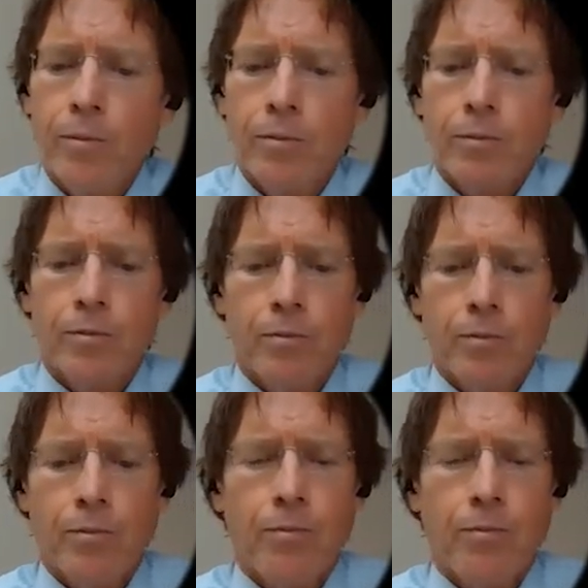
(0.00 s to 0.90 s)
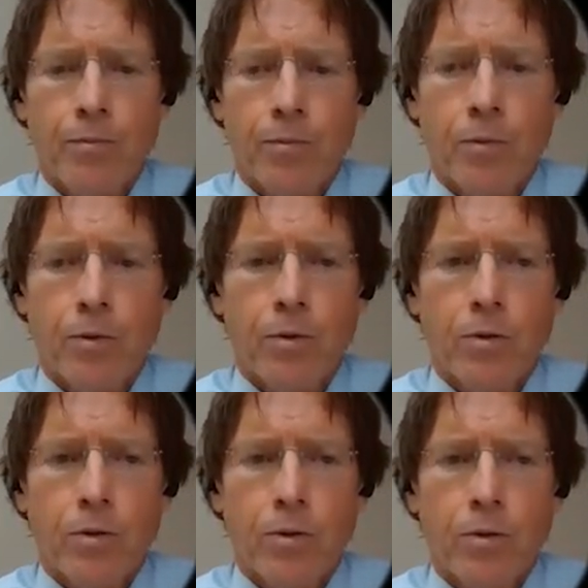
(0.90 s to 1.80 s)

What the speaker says: Nobody speaks.